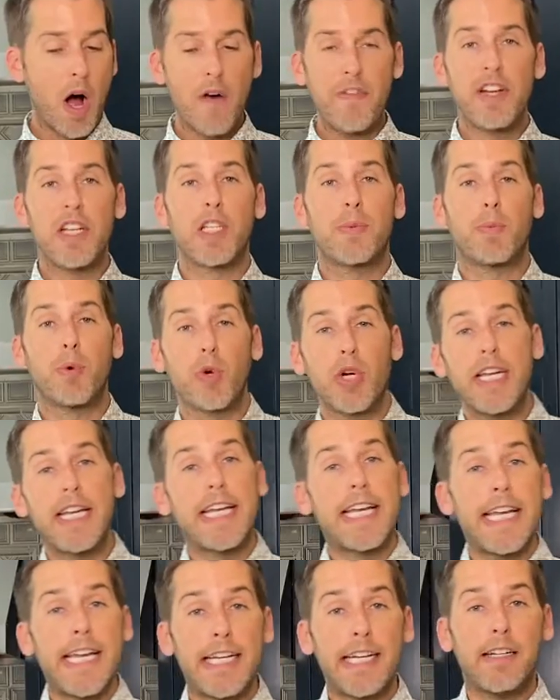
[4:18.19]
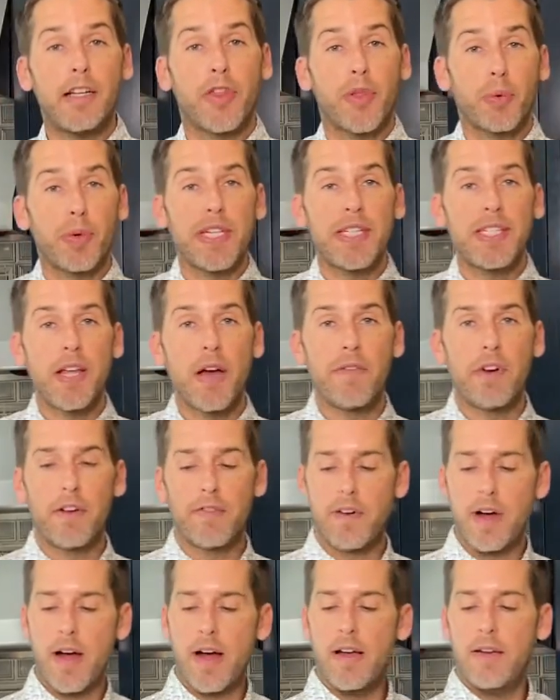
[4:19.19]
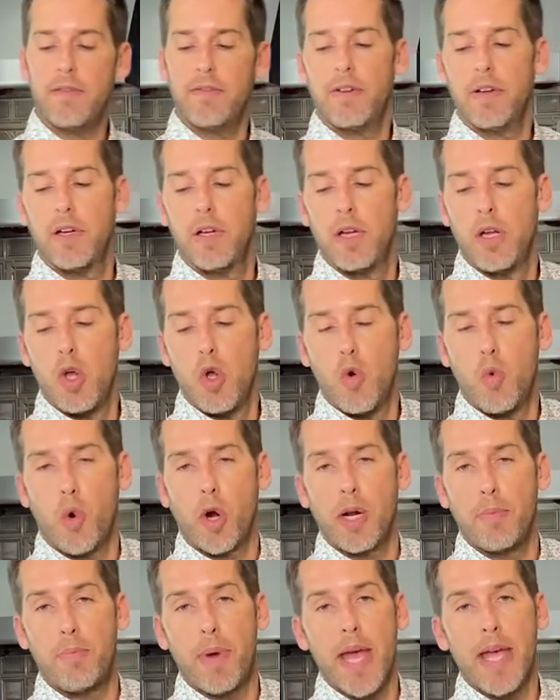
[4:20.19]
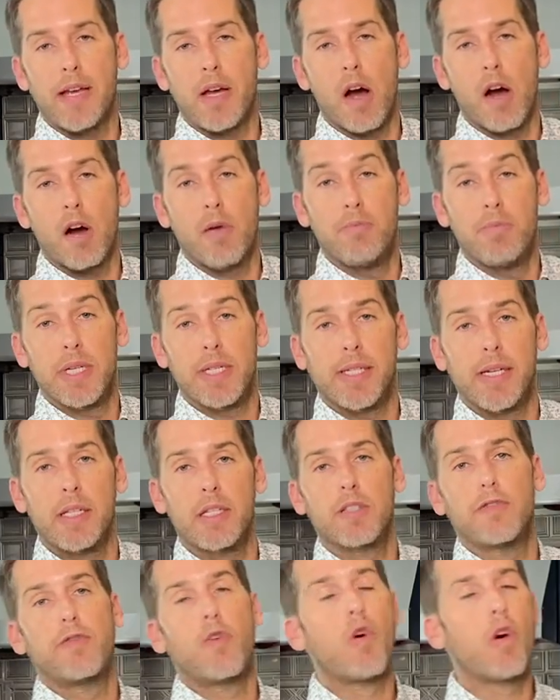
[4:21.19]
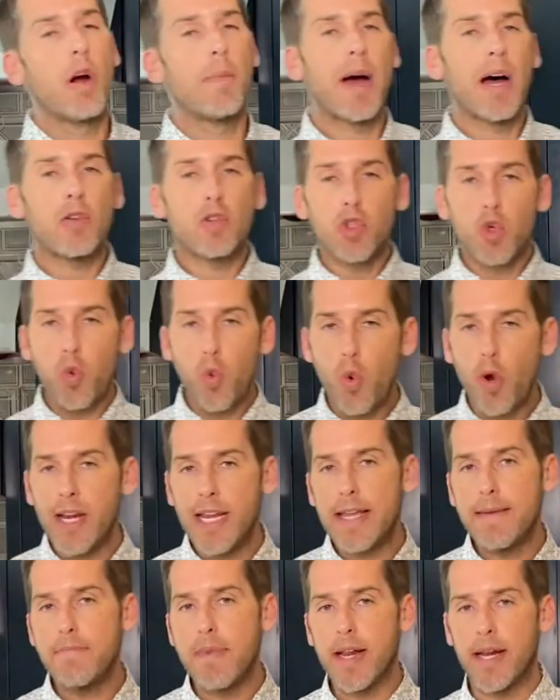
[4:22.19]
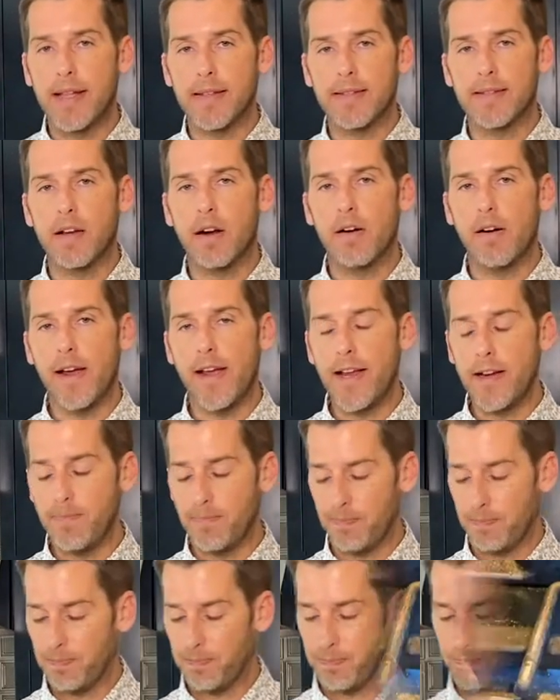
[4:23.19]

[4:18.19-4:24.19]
oven is preheated to 375. We're gonna bake our biscuits for about 20 minutes, all right?